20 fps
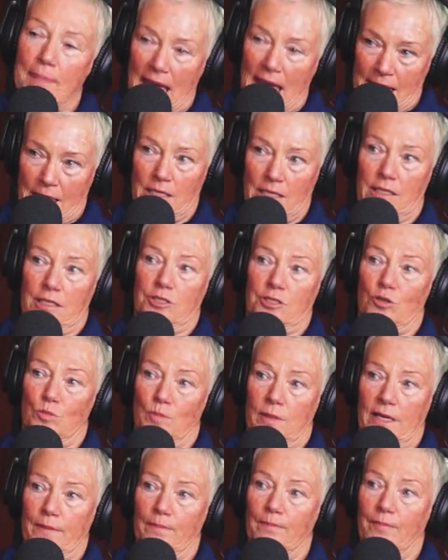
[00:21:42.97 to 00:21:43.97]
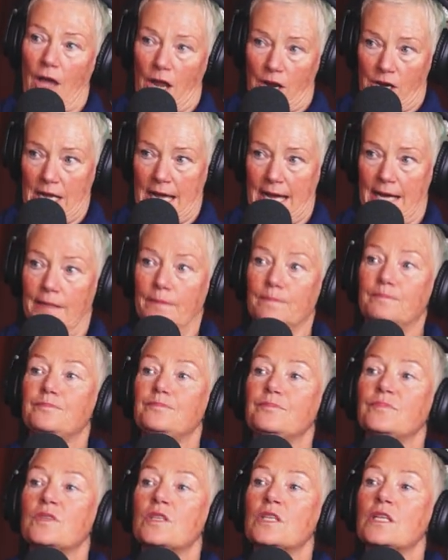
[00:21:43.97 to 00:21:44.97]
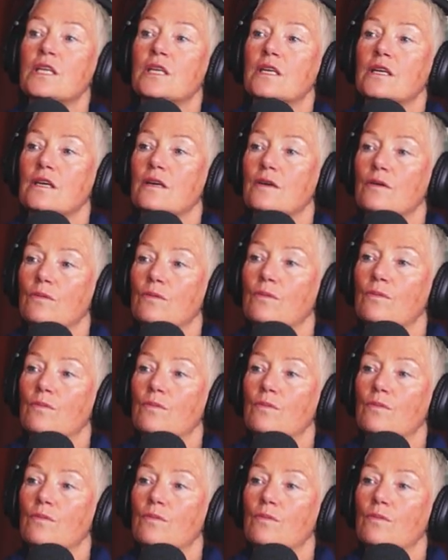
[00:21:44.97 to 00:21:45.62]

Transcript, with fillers: back a little okay, bit. Okay, let's step back. Let's step back.